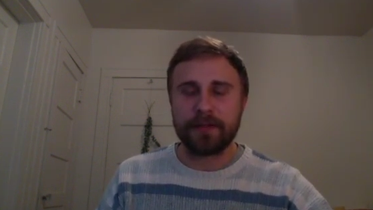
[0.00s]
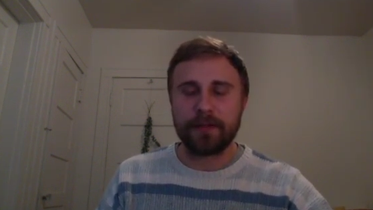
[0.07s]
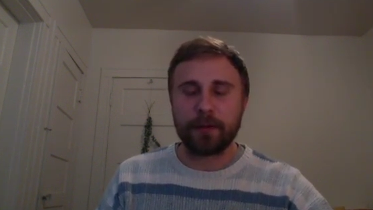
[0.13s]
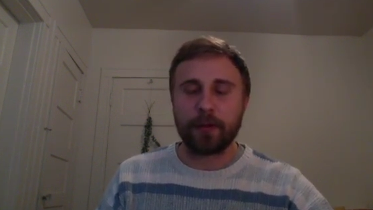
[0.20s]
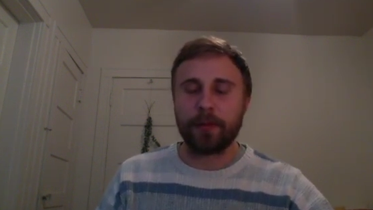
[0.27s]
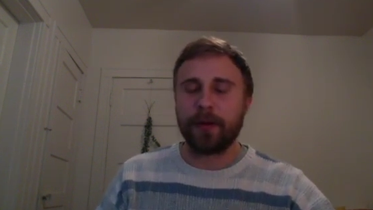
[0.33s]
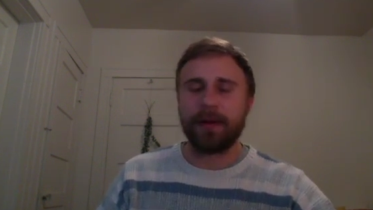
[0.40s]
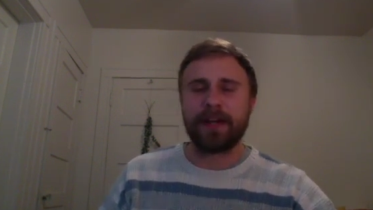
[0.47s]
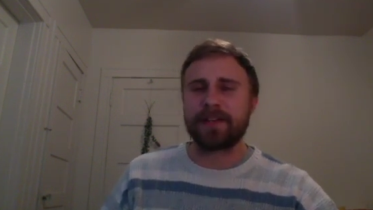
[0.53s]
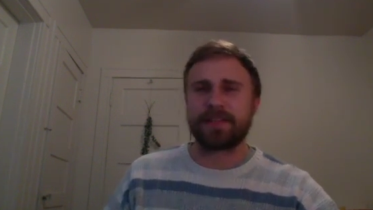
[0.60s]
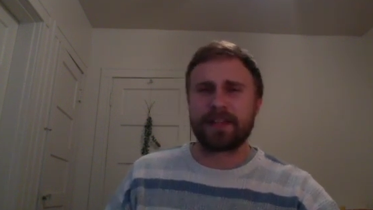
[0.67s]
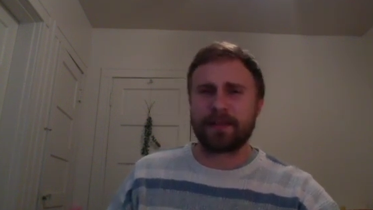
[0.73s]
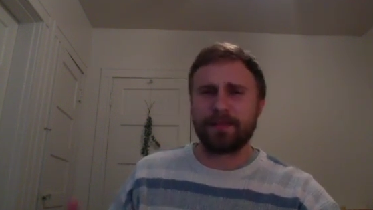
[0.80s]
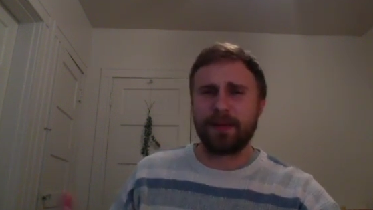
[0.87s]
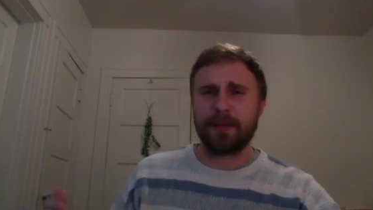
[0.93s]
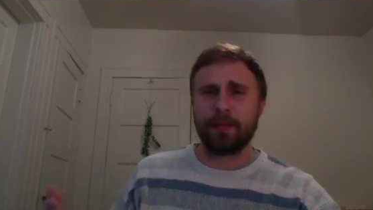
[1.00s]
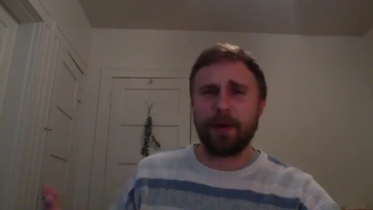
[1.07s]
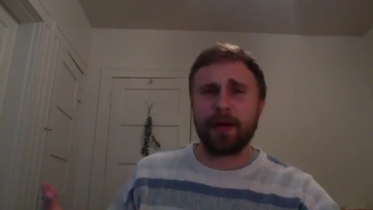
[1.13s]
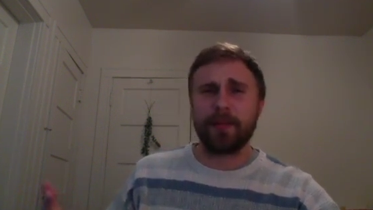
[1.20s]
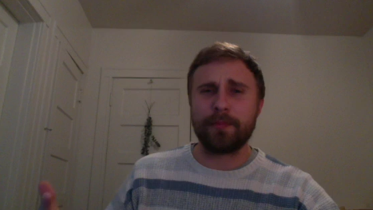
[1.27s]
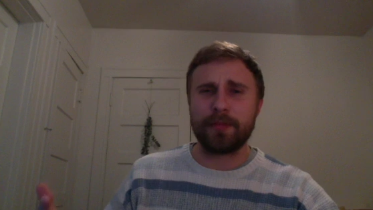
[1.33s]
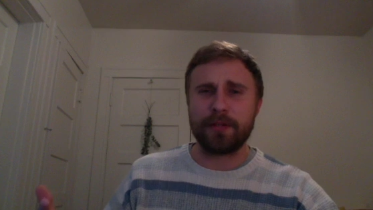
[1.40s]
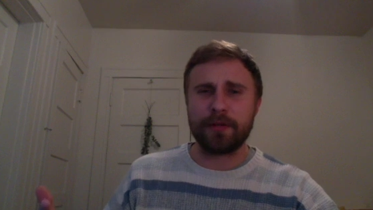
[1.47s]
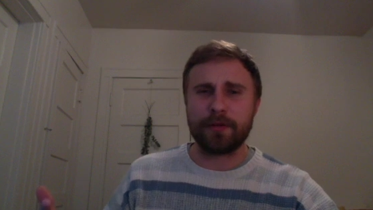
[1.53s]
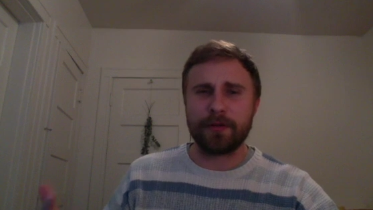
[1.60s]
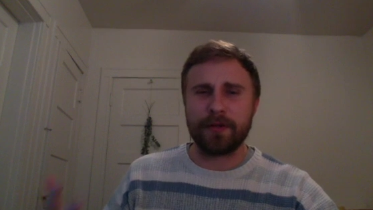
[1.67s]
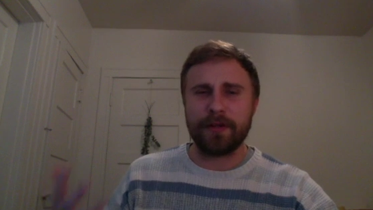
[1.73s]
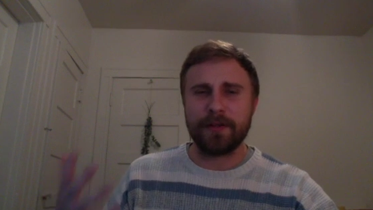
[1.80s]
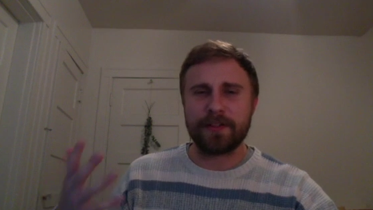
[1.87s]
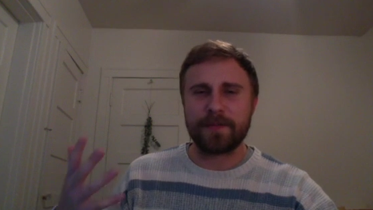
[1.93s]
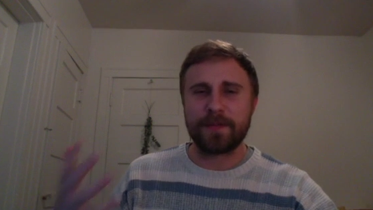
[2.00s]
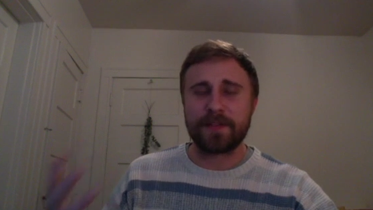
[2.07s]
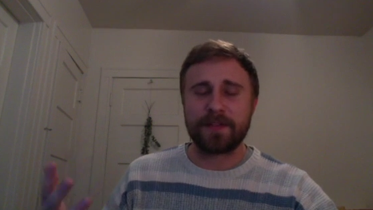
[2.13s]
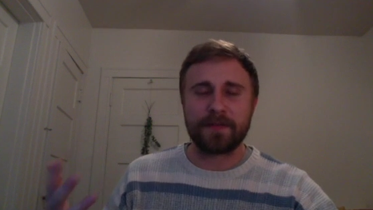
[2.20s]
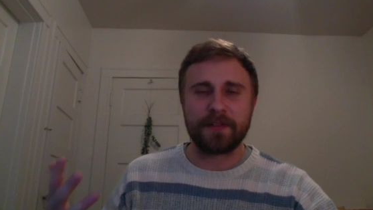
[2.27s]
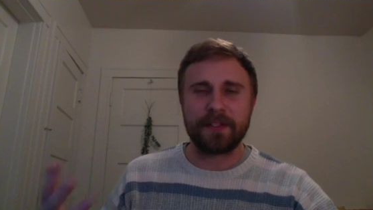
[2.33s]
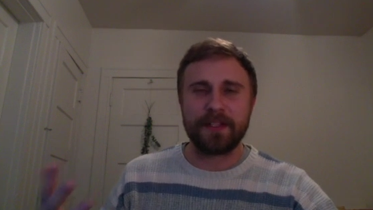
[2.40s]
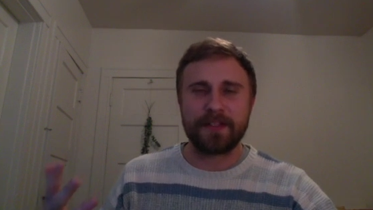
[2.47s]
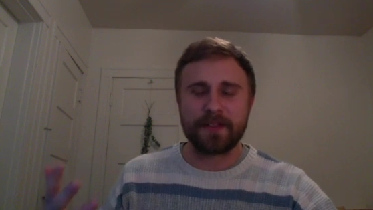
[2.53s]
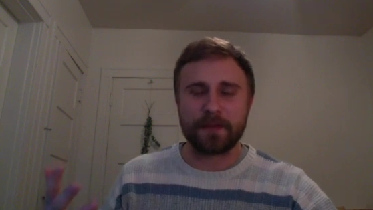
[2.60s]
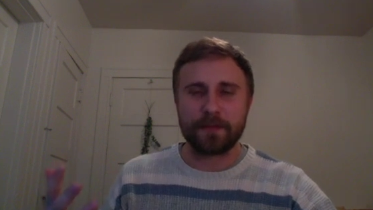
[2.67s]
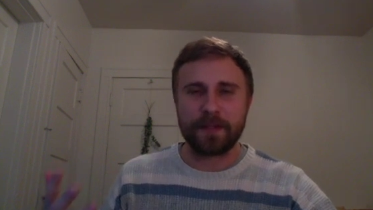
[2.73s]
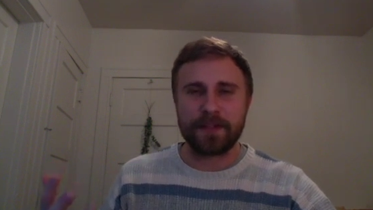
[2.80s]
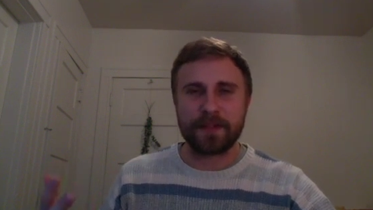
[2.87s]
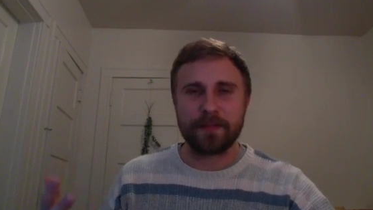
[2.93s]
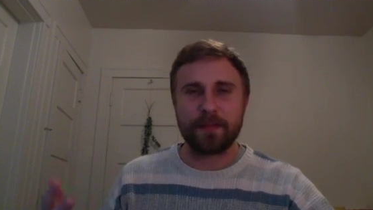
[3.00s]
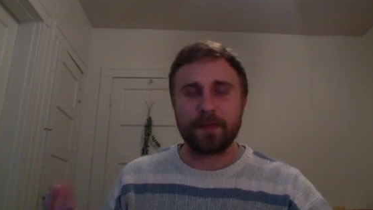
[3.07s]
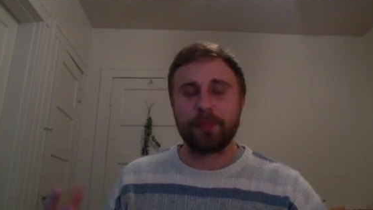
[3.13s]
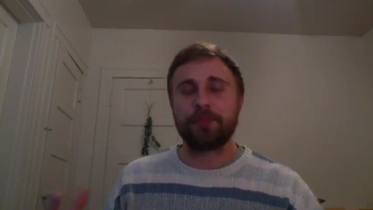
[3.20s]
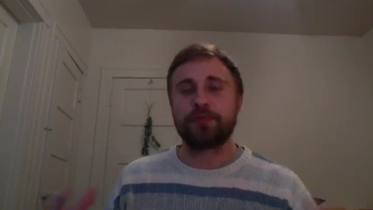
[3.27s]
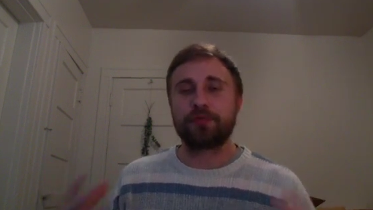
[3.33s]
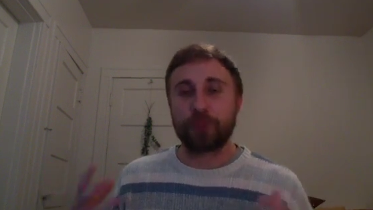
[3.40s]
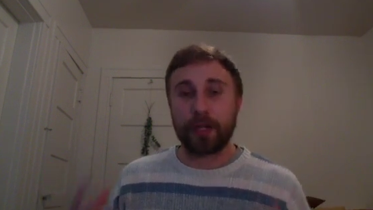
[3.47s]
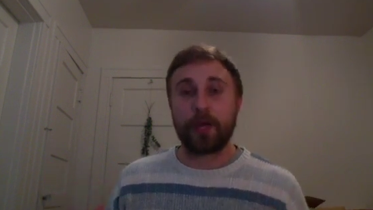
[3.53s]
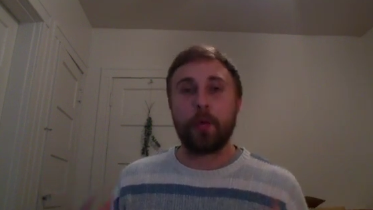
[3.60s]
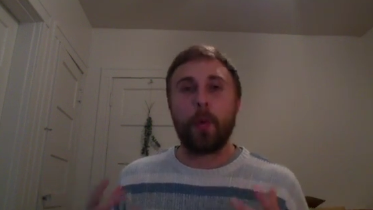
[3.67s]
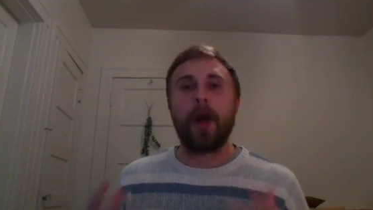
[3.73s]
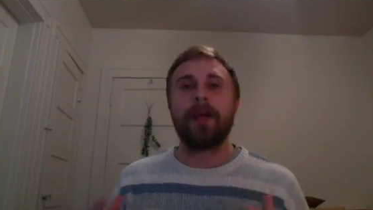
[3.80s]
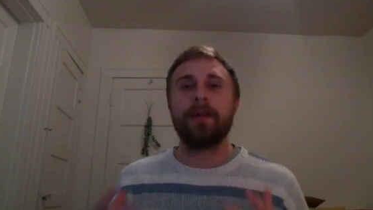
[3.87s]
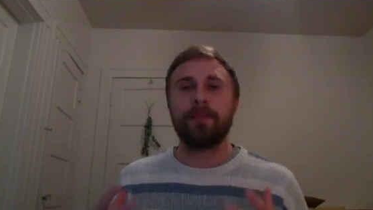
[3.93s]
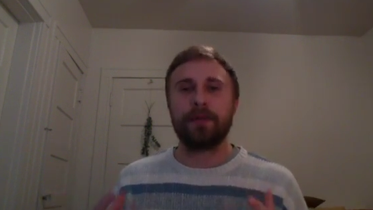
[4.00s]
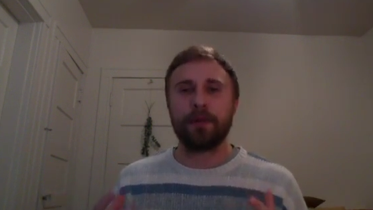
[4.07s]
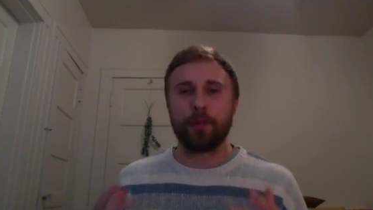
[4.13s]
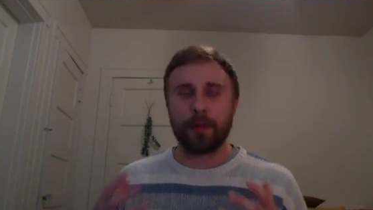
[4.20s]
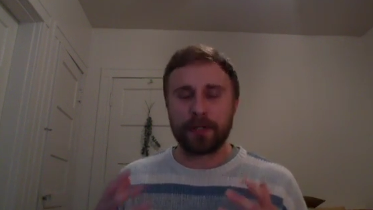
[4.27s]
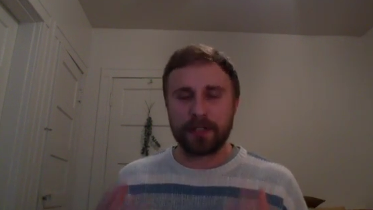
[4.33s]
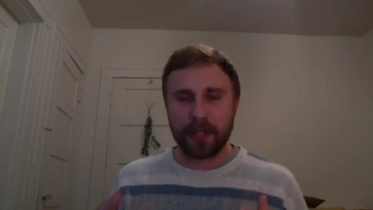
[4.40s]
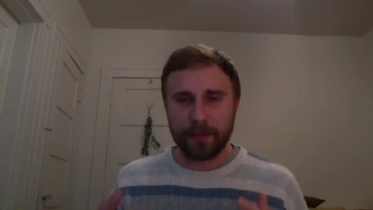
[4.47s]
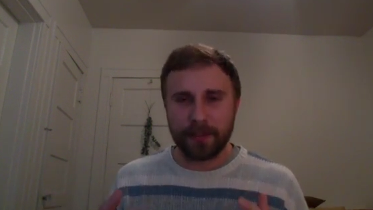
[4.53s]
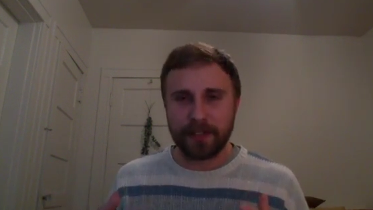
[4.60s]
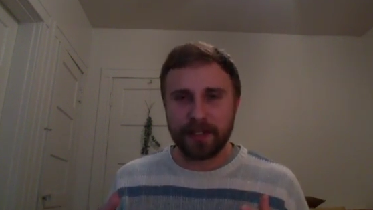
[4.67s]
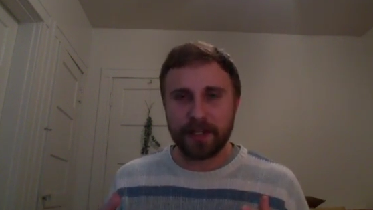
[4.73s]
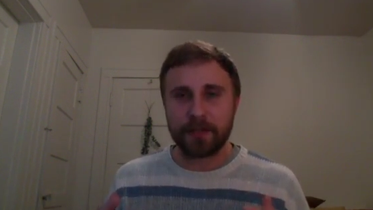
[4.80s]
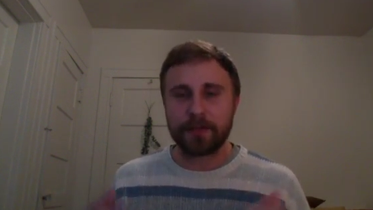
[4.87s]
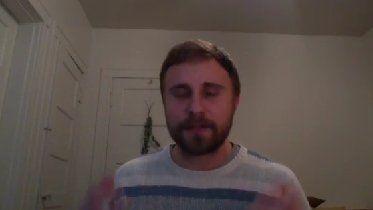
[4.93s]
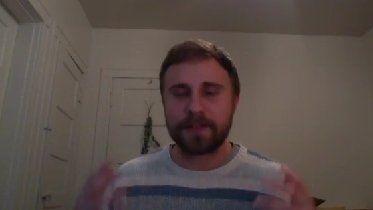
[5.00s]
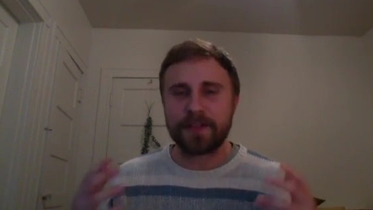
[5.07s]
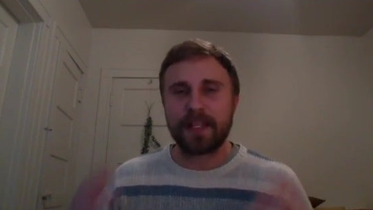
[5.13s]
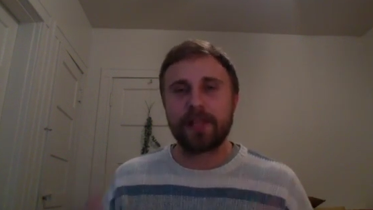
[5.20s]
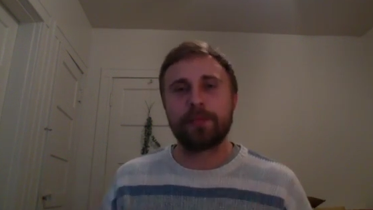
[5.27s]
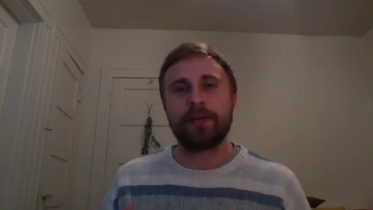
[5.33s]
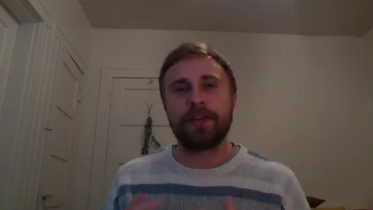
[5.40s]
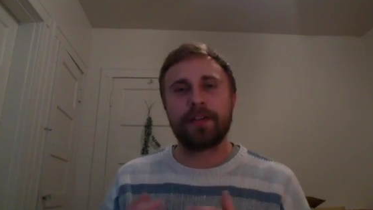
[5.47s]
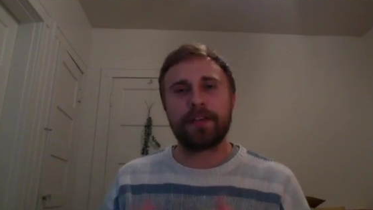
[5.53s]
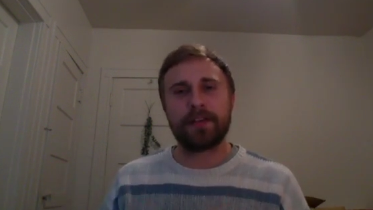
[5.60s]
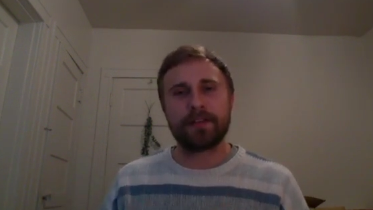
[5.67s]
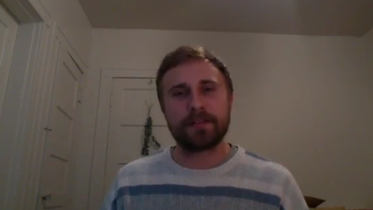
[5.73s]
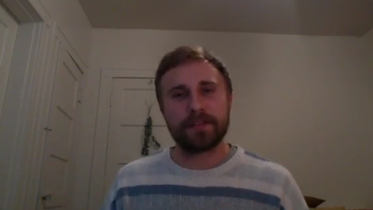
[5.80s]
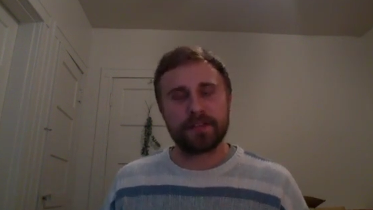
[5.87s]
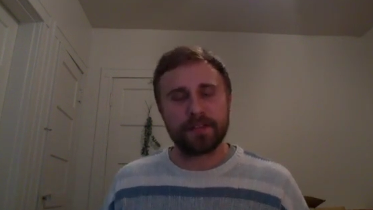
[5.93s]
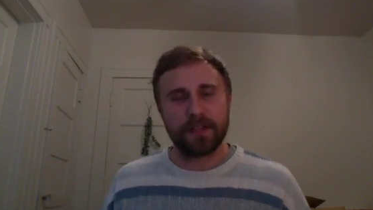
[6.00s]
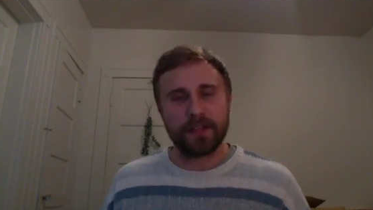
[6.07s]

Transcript: Or I guess like maybe wine and beer specifically isn't the reason, but people drink wine and beer when coming together to celebrate things.